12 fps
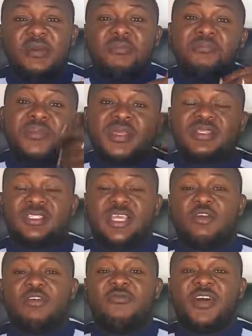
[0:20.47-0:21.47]
make the
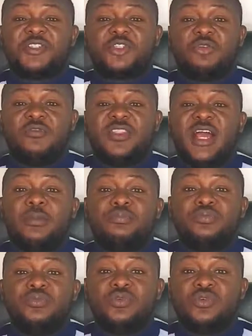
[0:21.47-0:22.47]
second version of that
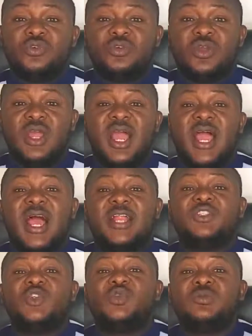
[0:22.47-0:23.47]
book,
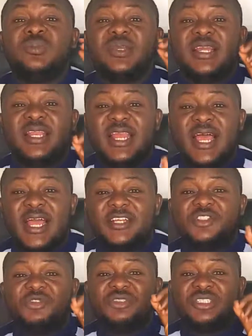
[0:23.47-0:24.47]
and you will be
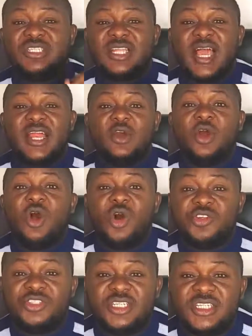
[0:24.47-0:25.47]
glad you did. And
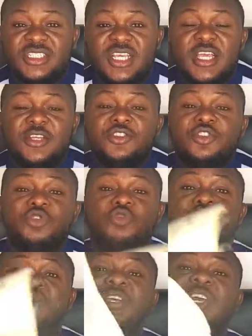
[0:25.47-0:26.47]
all this you
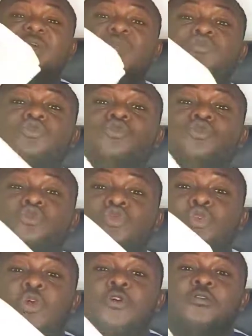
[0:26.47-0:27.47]
will be able to
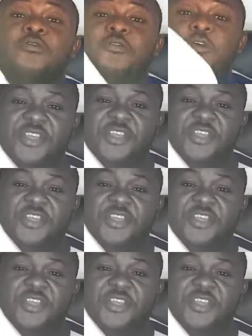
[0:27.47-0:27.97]
do for